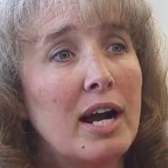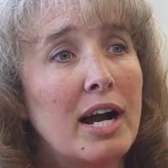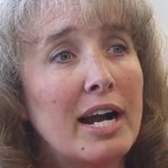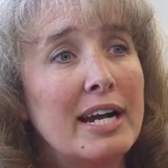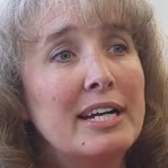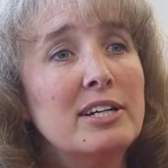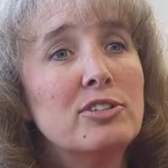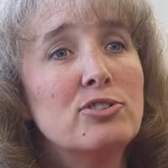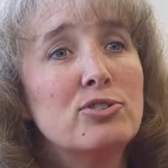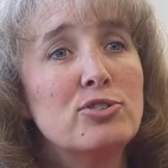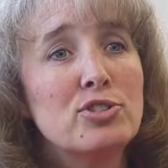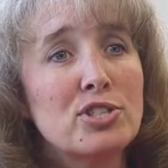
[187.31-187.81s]
I
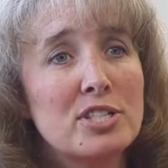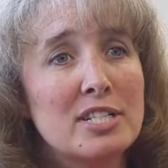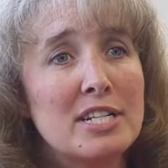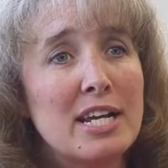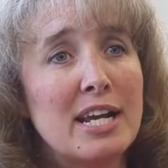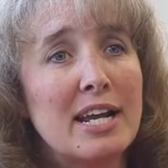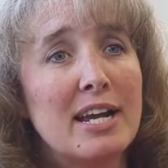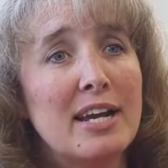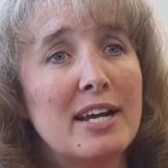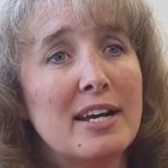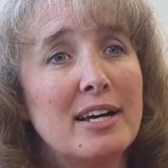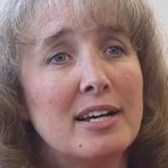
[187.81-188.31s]

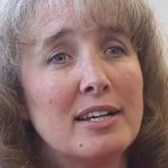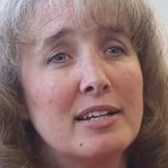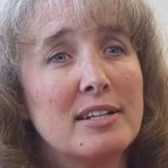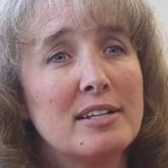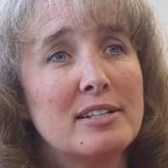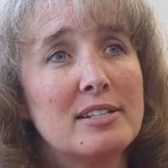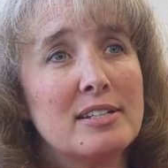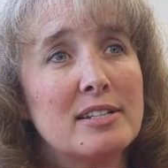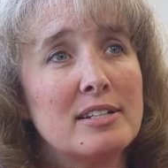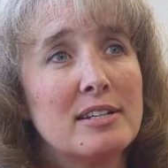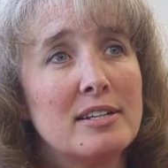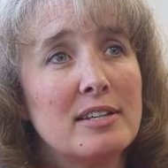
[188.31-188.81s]

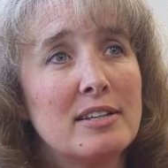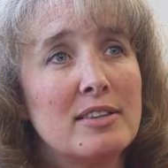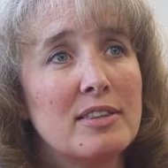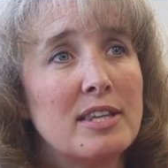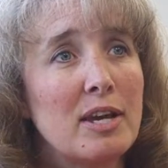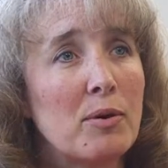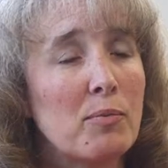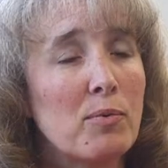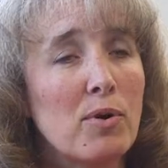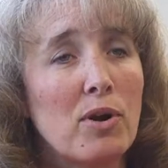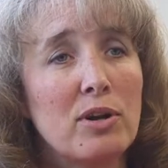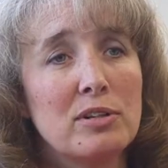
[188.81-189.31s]
understand
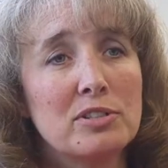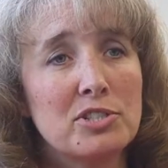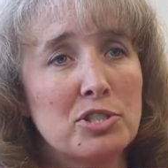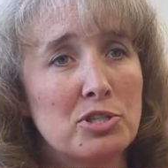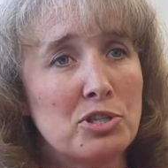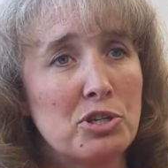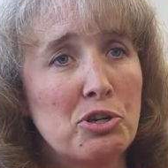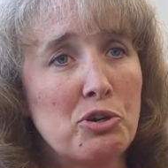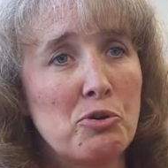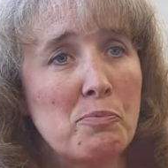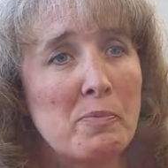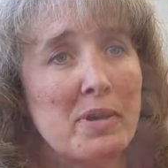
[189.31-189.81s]
that we're all just
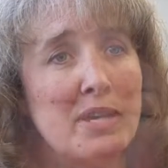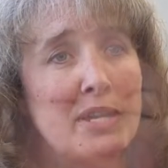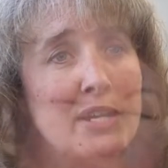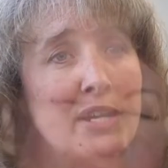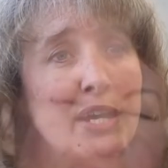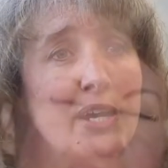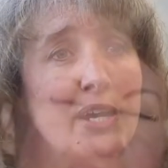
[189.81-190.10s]
human